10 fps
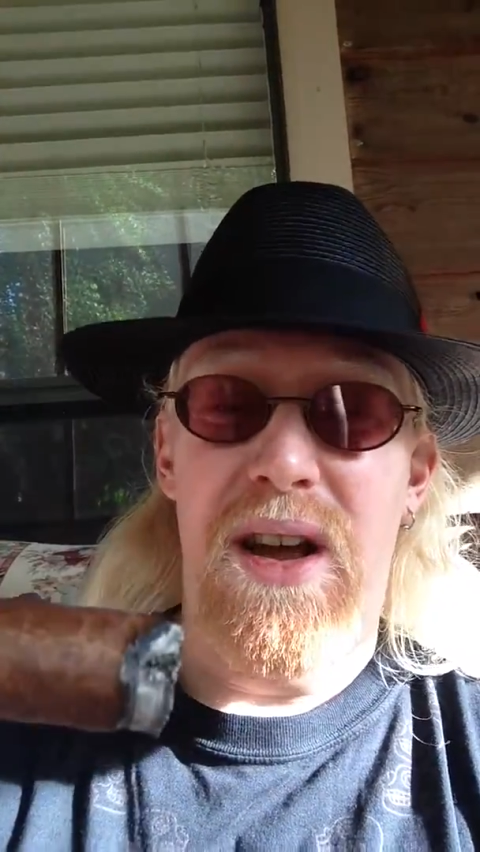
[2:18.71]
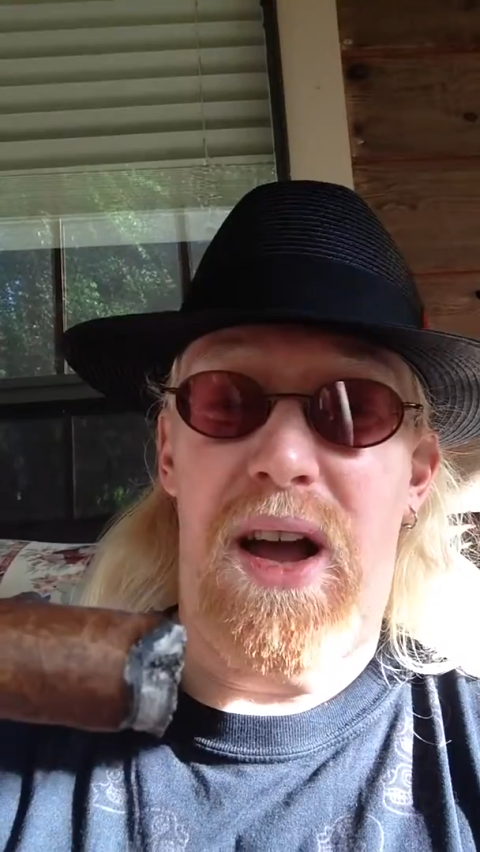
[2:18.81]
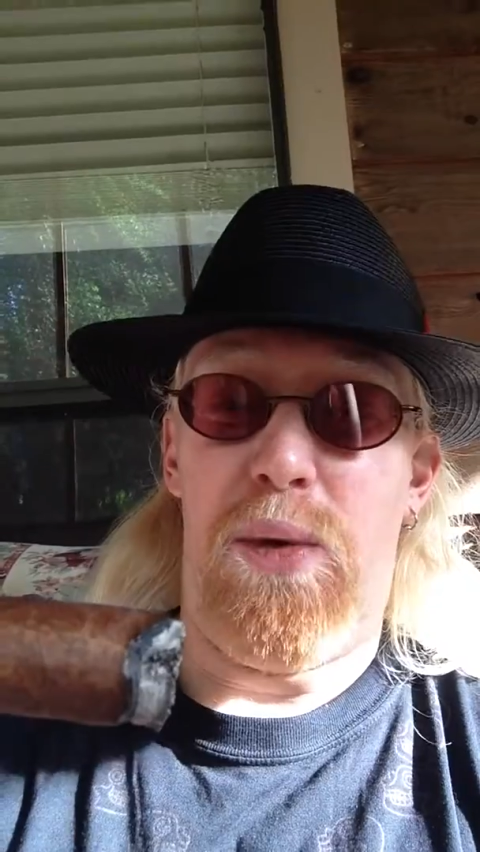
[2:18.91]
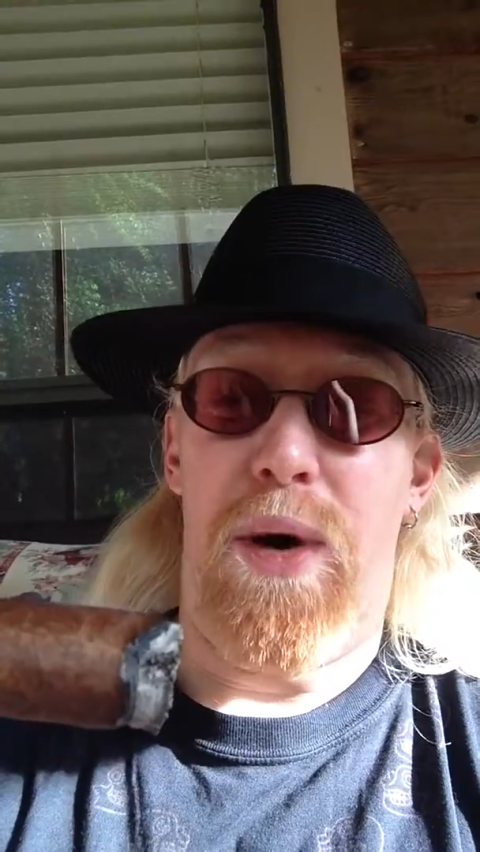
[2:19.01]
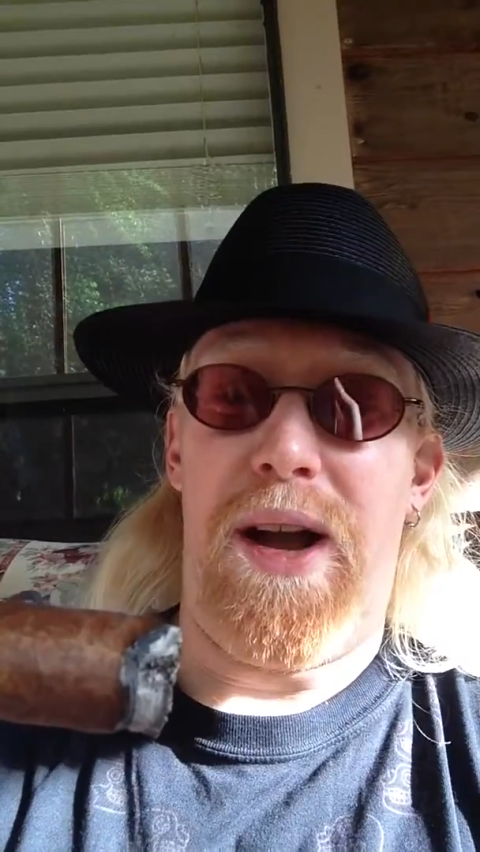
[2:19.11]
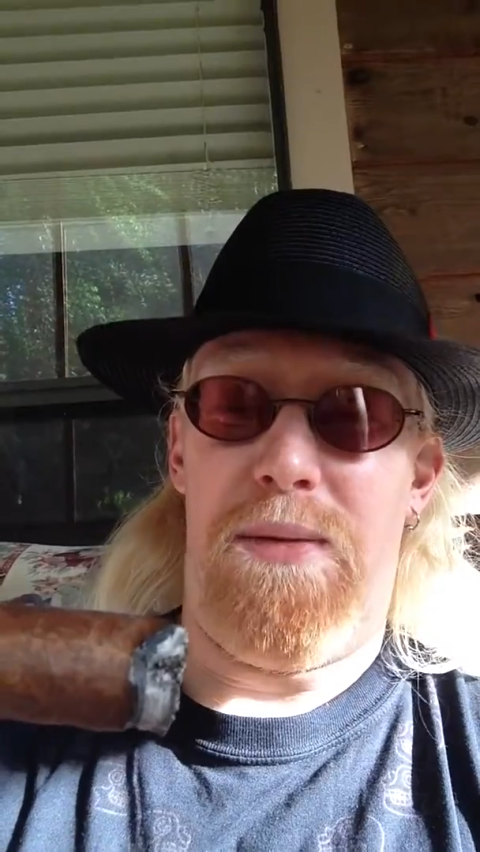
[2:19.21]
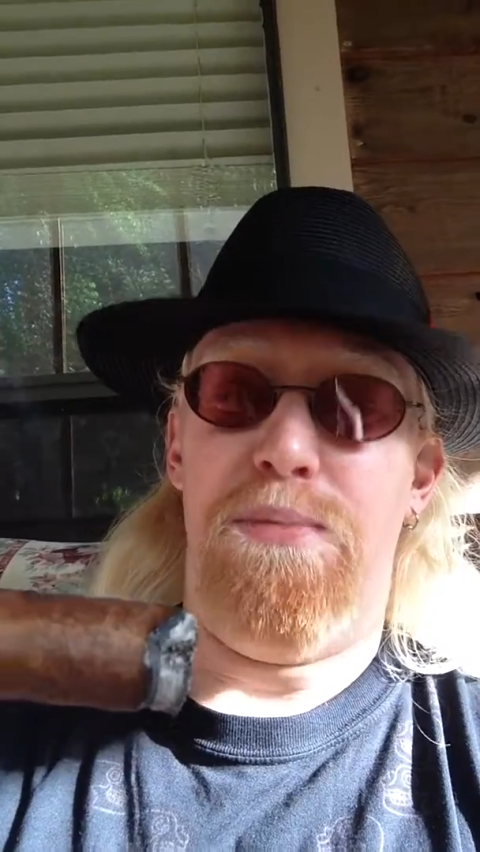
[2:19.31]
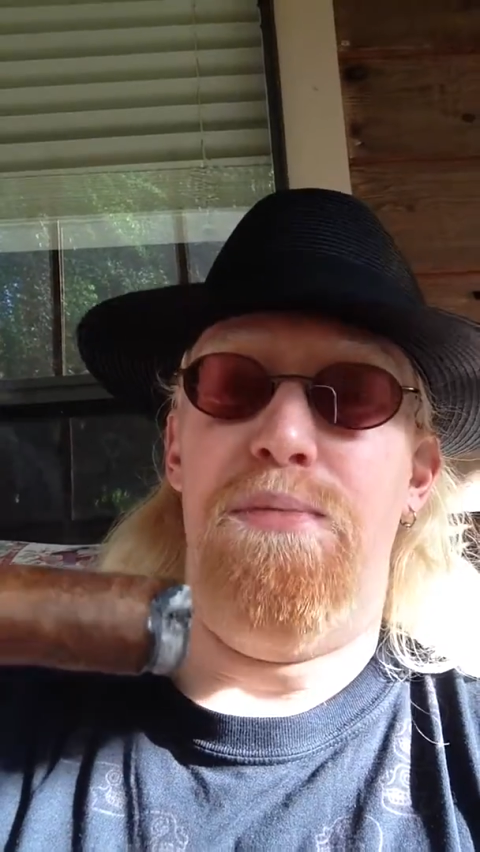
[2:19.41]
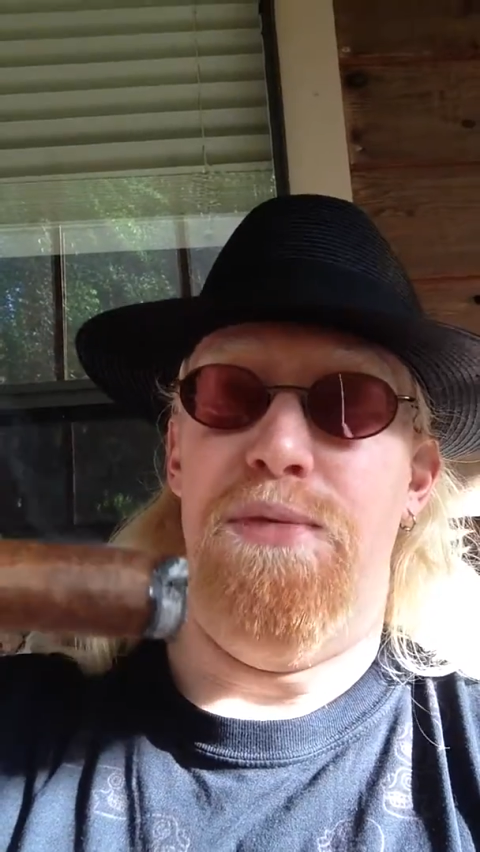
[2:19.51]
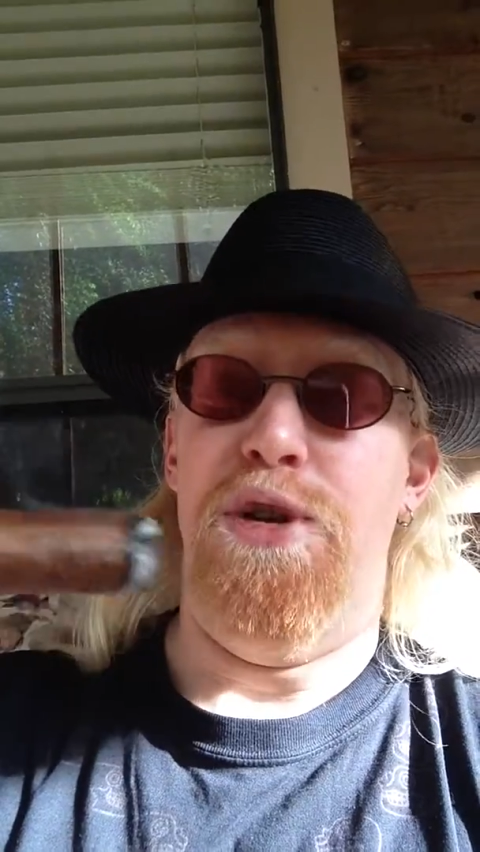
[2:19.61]
and white
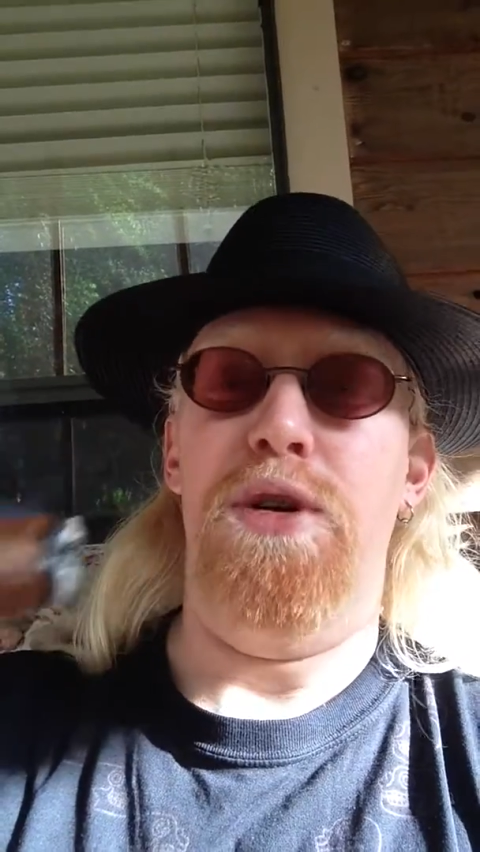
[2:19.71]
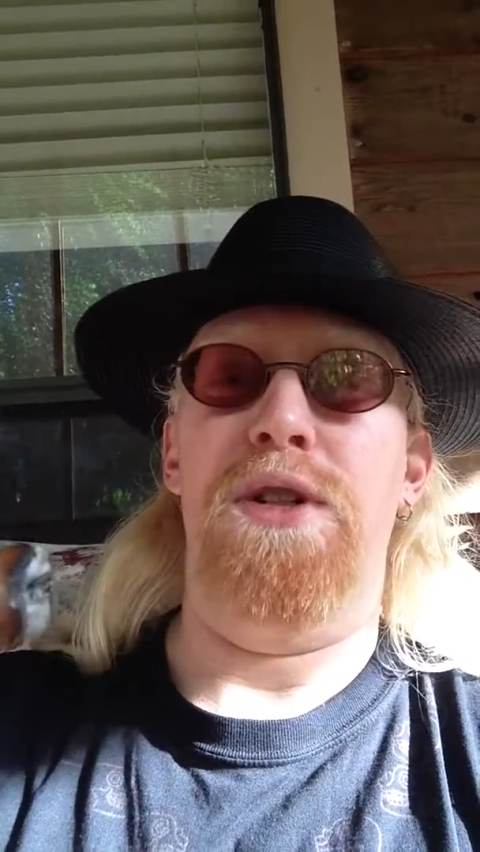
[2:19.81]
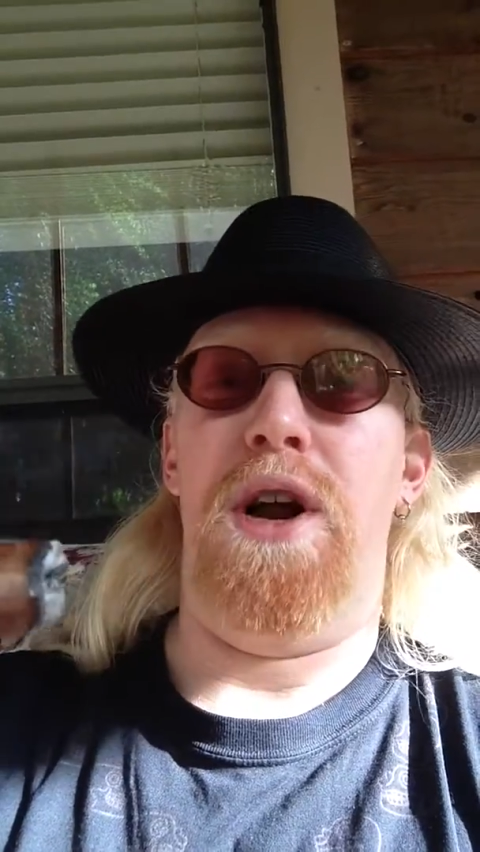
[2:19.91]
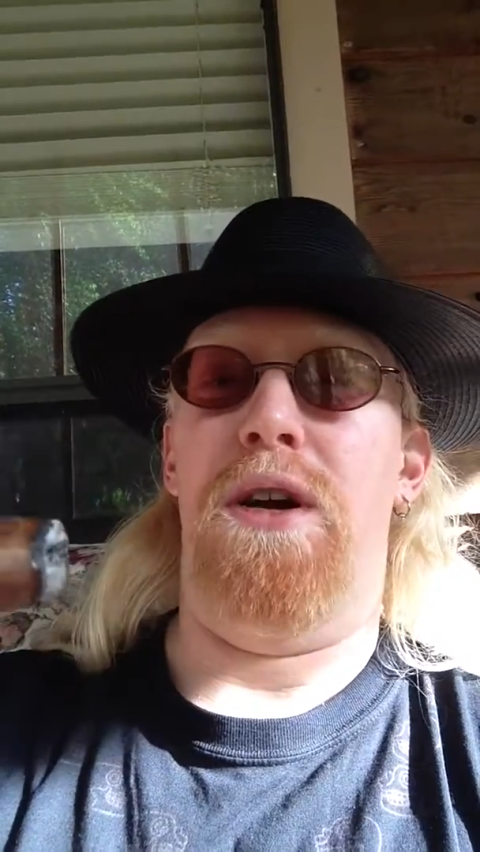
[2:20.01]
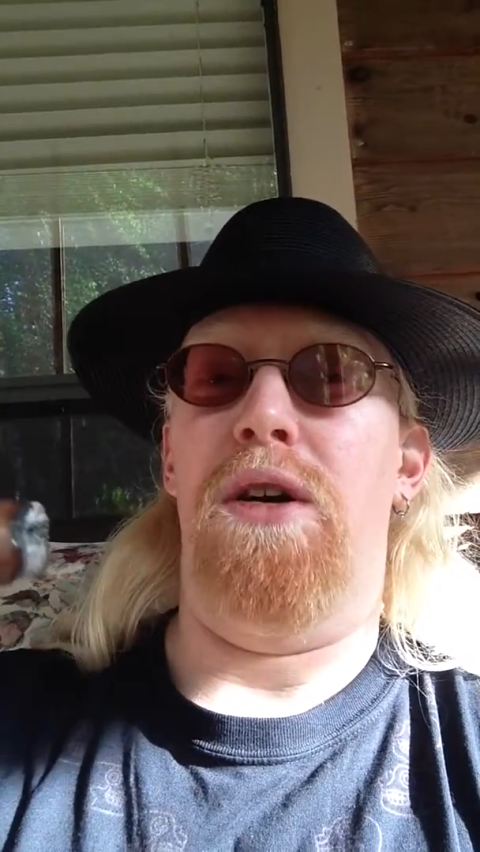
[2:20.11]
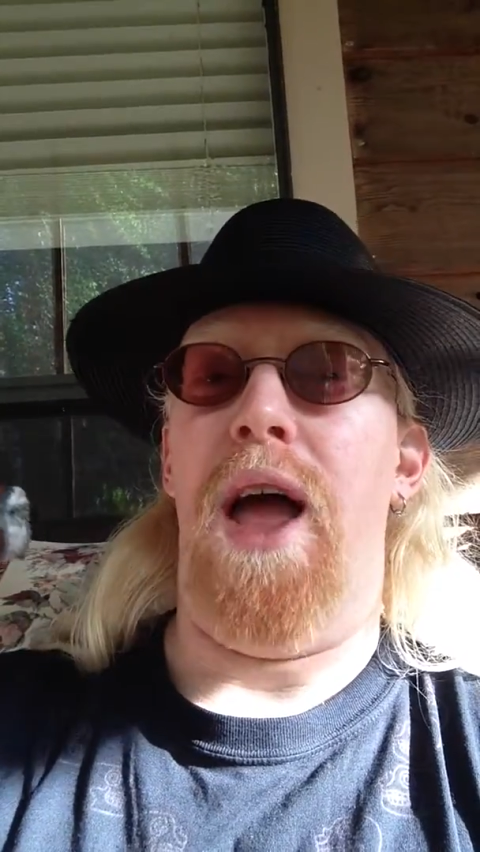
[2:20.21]
due to their